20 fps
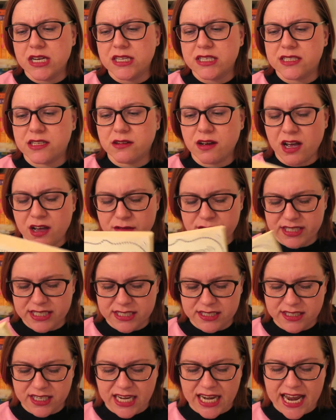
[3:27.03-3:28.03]
So I would
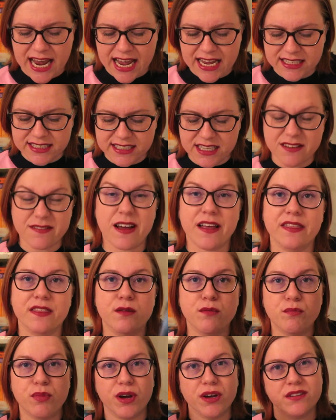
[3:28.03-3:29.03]
guess that I've had
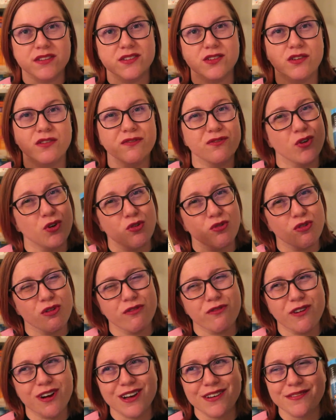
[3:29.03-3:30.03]
them both sort of 4
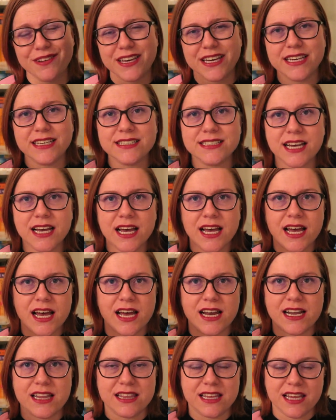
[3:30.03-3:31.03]
or 5 years,
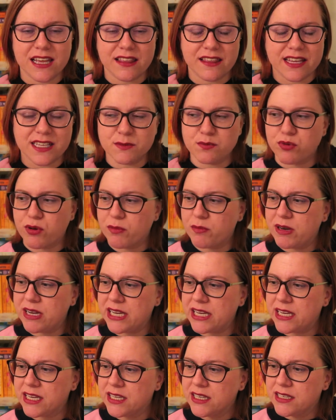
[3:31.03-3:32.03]
and I think that's
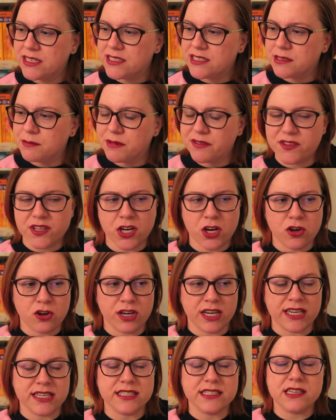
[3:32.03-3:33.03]
probably some of the
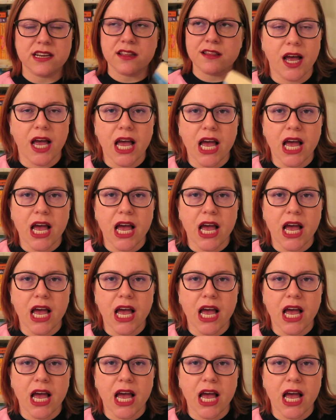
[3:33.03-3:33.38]
longest.